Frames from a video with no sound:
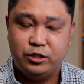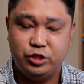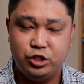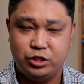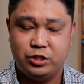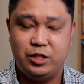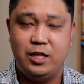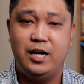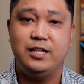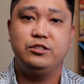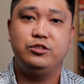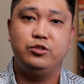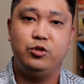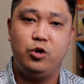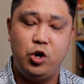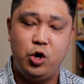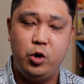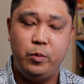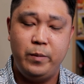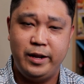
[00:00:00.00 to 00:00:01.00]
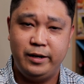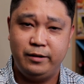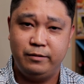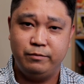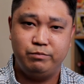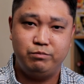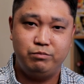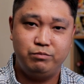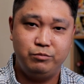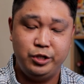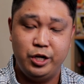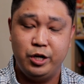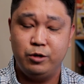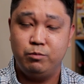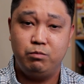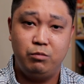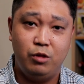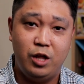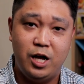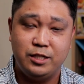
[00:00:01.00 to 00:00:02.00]
just lost their home and you
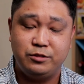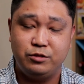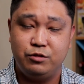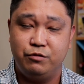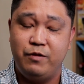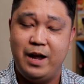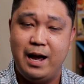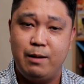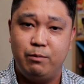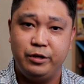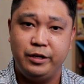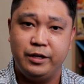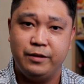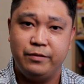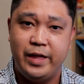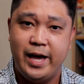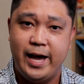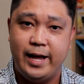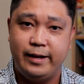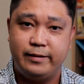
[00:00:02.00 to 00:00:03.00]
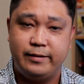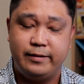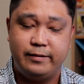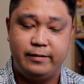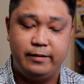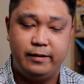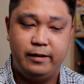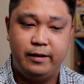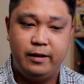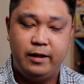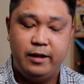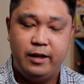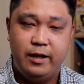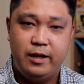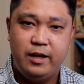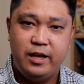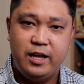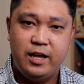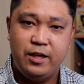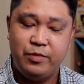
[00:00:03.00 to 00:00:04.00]
know lost their family in that
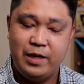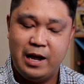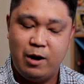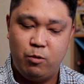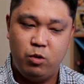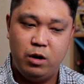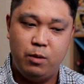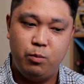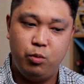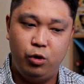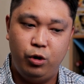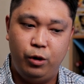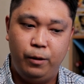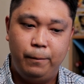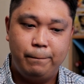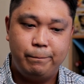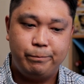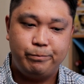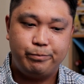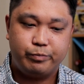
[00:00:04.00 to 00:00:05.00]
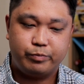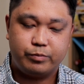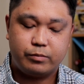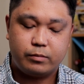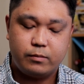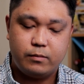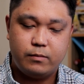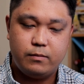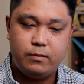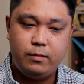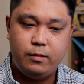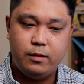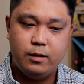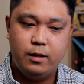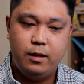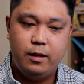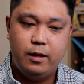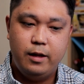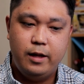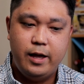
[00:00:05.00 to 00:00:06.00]
in that rubble.
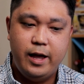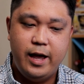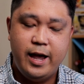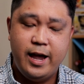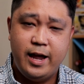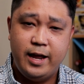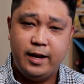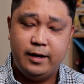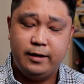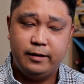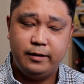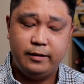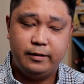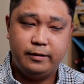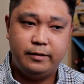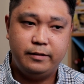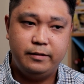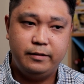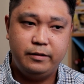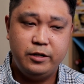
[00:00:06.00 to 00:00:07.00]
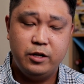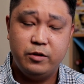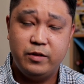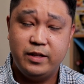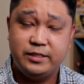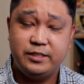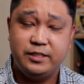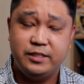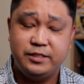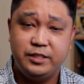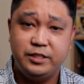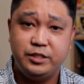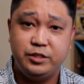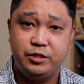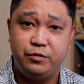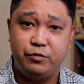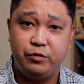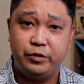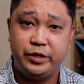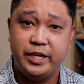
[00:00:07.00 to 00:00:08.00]
And you know it's
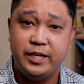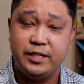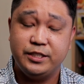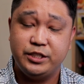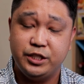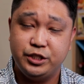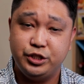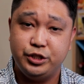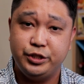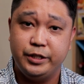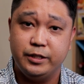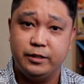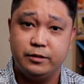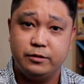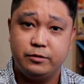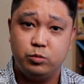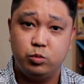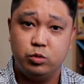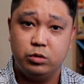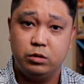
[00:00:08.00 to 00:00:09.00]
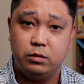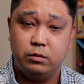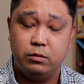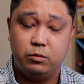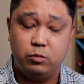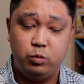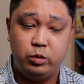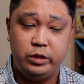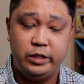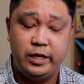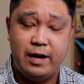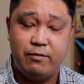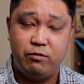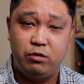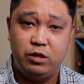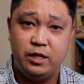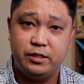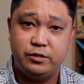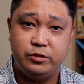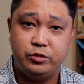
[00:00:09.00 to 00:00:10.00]
easy to forget as engineers. We're we have
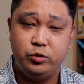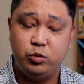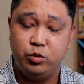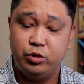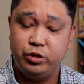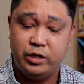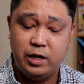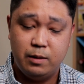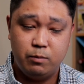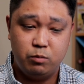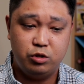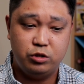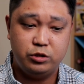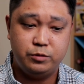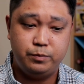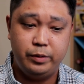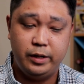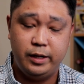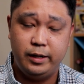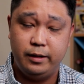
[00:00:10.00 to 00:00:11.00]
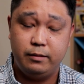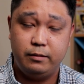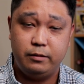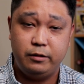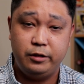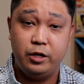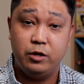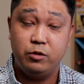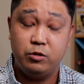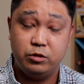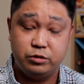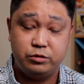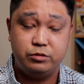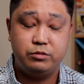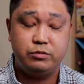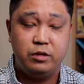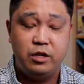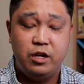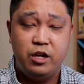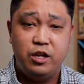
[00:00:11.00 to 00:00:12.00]
a lot to do with the numbers, but you know
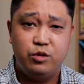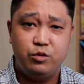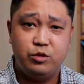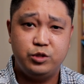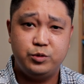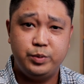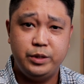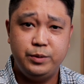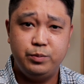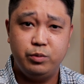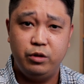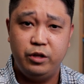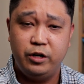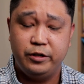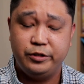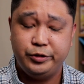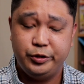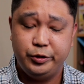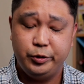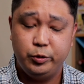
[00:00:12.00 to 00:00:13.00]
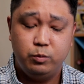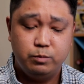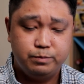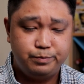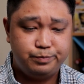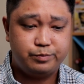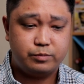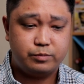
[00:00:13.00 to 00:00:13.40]
there's there's people there too,